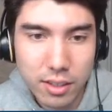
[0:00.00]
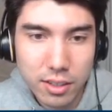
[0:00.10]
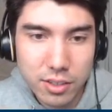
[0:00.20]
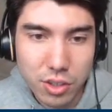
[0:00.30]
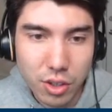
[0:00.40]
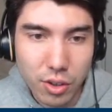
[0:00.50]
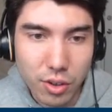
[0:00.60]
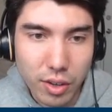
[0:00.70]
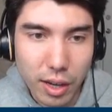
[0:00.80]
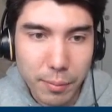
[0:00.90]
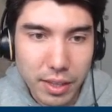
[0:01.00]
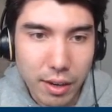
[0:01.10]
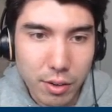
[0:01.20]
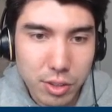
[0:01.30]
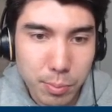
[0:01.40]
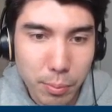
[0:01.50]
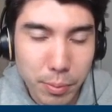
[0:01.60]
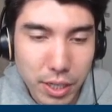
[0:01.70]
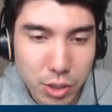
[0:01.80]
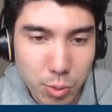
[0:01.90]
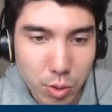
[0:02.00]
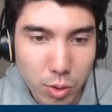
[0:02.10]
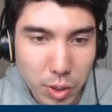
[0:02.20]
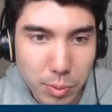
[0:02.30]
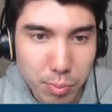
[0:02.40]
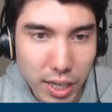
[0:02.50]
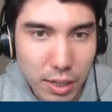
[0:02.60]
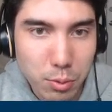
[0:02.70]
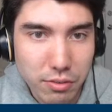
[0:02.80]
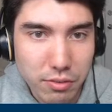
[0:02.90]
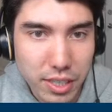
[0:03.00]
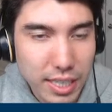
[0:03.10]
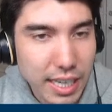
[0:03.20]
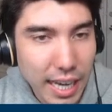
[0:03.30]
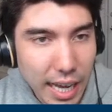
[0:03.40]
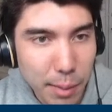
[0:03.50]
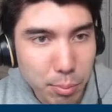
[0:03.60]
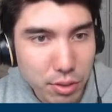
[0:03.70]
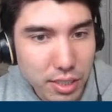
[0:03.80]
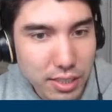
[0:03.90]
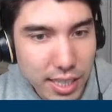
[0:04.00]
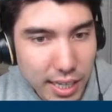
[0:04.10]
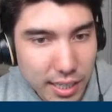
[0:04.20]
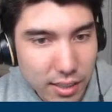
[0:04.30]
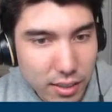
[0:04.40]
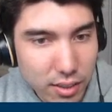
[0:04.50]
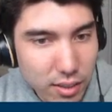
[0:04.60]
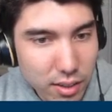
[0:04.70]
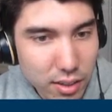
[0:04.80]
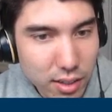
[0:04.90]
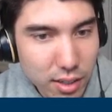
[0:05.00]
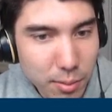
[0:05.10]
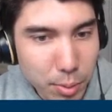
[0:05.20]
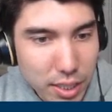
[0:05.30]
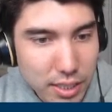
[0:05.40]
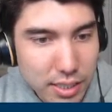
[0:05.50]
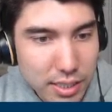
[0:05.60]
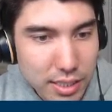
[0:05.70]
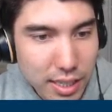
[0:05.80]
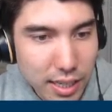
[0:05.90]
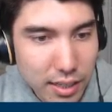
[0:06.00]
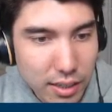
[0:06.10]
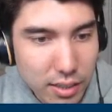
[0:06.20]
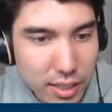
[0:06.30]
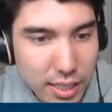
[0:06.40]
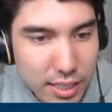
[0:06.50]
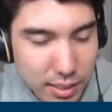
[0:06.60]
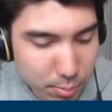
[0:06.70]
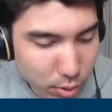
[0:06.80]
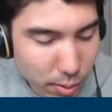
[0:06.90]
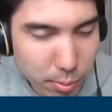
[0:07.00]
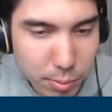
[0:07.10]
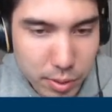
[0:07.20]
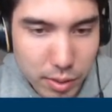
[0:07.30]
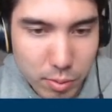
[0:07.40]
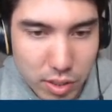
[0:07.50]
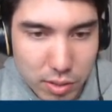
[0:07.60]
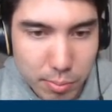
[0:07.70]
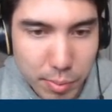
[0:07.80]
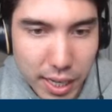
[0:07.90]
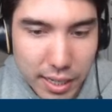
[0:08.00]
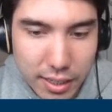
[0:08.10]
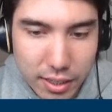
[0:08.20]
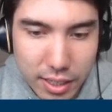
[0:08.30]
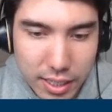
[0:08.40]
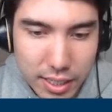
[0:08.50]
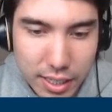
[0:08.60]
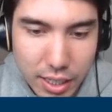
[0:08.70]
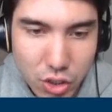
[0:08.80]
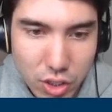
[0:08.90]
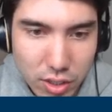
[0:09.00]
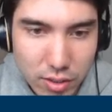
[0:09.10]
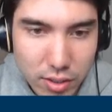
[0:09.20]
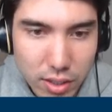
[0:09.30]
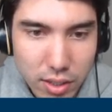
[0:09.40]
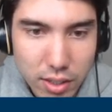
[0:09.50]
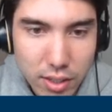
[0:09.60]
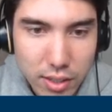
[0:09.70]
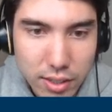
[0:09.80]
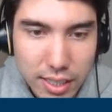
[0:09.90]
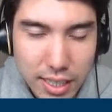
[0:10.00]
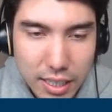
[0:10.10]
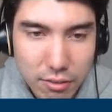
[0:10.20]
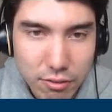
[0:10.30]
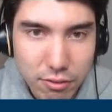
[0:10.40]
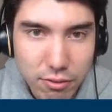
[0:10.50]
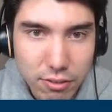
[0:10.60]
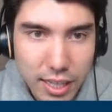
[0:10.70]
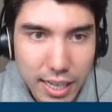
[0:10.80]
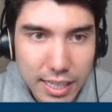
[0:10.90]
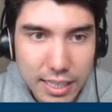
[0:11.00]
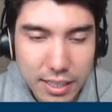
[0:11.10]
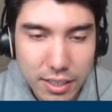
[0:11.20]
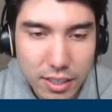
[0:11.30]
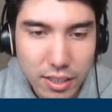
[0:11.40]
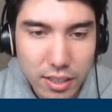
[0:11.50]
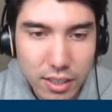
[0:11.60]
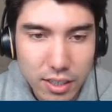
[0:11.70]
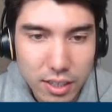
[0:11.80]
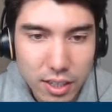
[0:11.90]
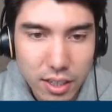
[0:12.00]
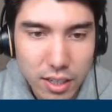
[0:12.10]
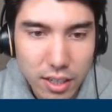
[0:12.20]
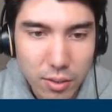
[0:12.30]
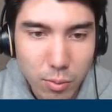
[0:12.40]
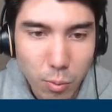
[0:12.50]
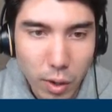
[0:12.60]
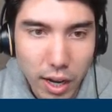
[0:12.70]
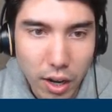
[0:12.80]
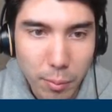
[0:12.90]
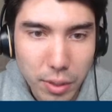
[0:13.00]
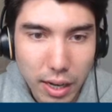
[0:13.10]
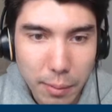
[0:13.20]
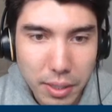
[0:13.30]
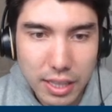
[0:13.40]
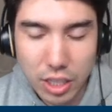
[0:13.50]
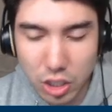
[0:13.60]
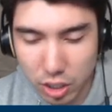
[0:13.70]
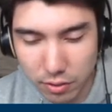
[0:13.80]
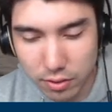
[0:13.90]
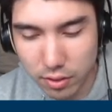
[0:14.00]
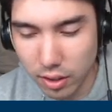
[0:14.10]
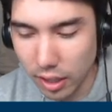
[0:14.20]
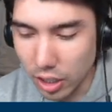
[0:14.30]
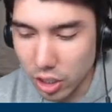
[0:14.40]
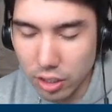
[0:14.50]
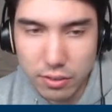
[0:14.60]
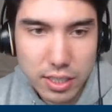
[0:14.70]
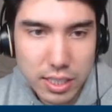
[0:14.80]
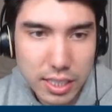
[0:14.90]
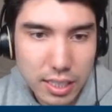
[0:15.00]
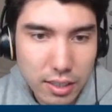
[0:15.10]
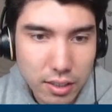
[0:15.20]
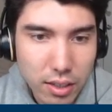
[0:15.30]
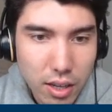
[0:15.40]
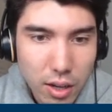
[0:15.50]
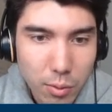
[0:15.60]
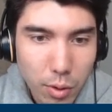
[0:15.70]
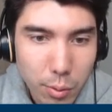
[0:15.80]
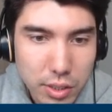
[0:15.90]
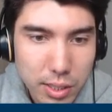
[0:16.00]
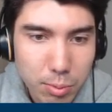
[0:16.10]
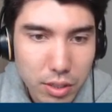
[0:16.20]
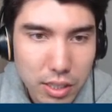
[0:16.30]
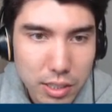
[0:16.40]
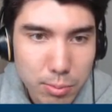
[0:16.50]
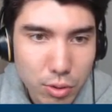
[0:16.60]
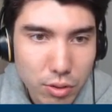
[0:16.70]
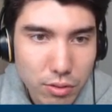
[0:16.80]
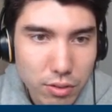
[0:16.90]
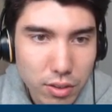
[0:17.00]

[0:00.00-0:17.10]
So, I mean, that was a perpetual, which Black very happily taken. But instead, Alexei, probably with some bad internet connection, getting flagged here. Wow. But, I mean, they should have seen what was up with this move.